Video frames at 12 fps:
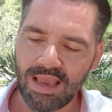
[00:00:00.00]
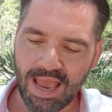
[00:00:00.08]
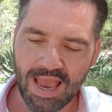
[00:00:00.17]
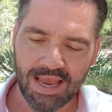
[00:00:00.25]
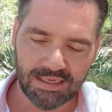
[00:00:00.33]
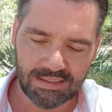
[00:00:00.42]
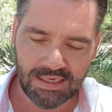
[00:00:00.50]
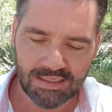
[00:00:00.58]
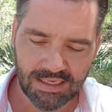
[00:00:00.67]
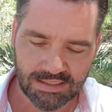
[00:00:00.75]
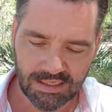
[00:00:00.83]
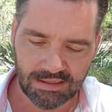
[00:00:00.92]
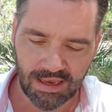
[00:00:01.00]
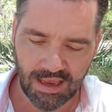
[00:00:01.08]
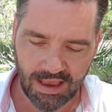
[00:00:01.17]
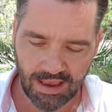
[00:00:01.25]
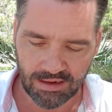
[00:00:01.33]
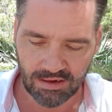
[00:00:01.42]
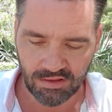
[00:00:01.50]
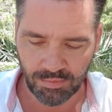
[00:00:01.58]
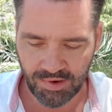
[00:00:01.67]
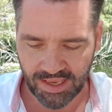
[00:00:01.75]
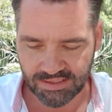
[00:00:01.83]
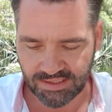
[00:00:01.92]
And he says at another
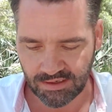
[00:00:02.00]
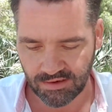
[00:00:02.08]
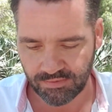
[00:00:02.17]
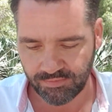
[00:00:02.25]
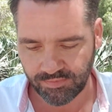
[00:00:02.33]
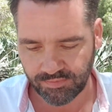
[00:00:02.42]
place here,